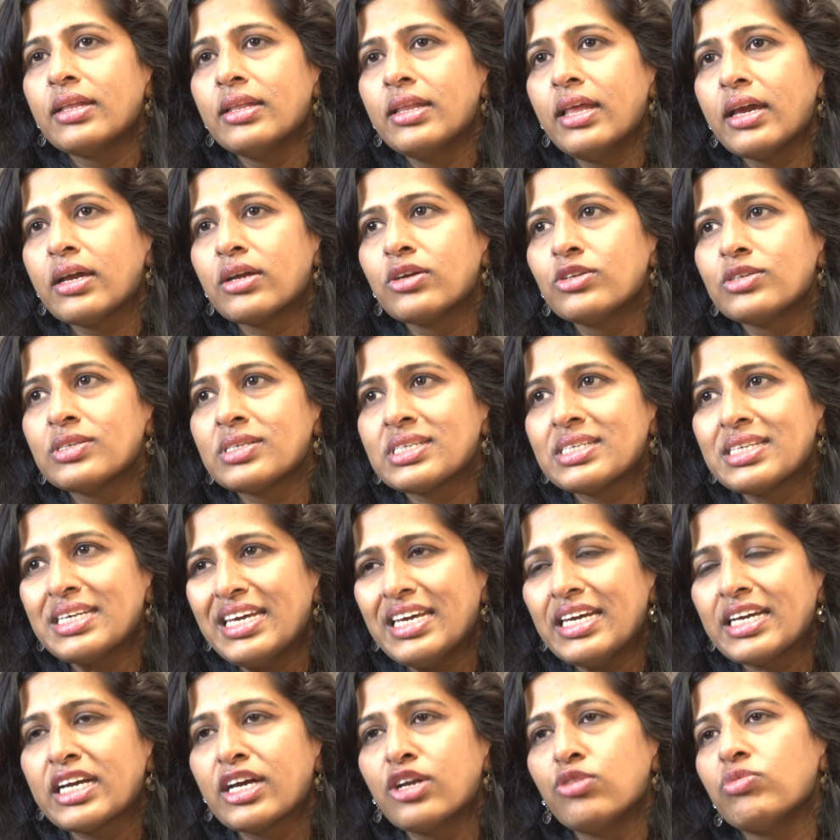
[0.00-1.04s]
they could
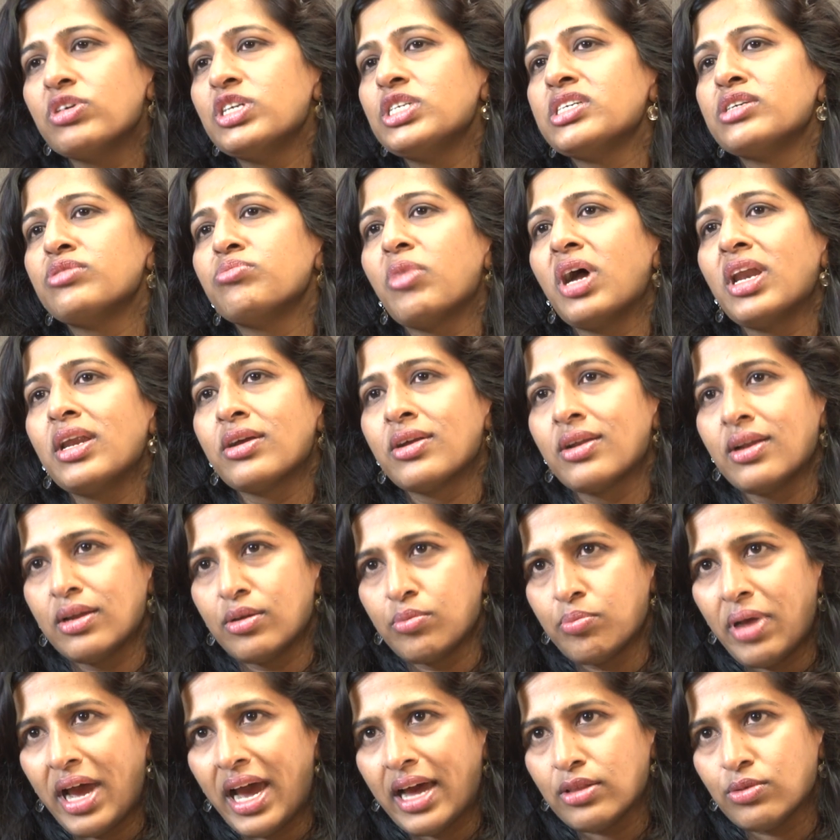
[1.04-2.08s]
see convergent
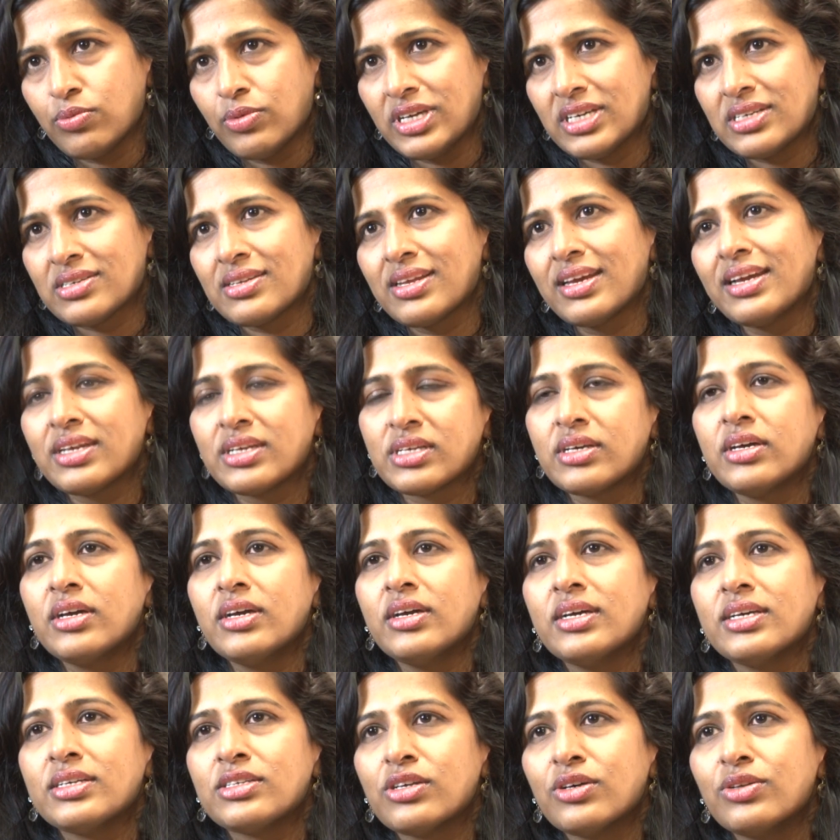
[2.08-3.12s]
molecular pathways.
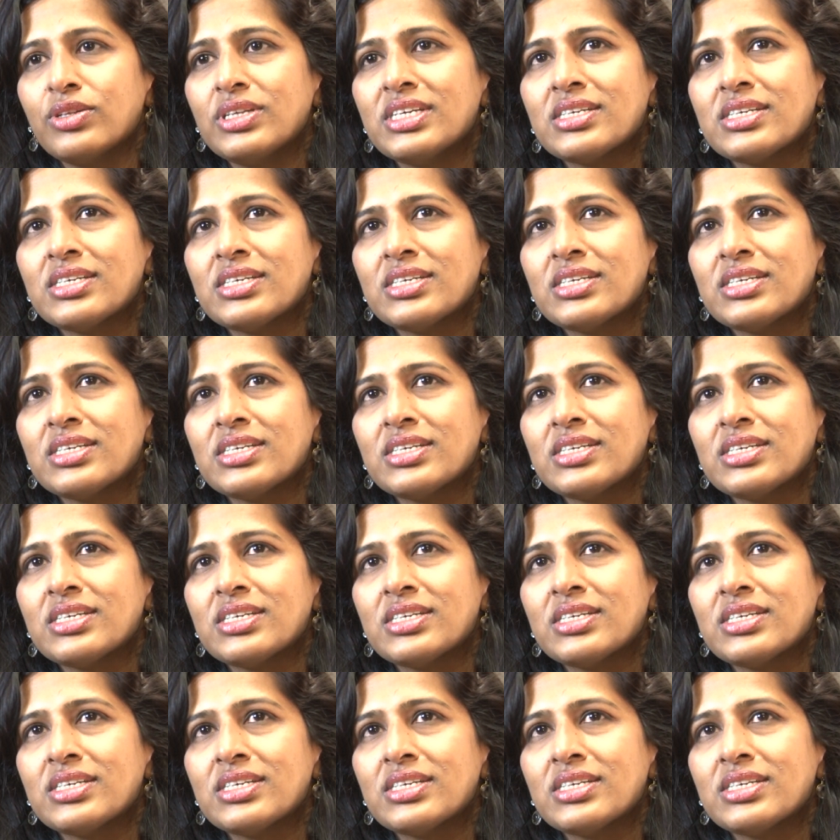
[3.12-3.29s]
So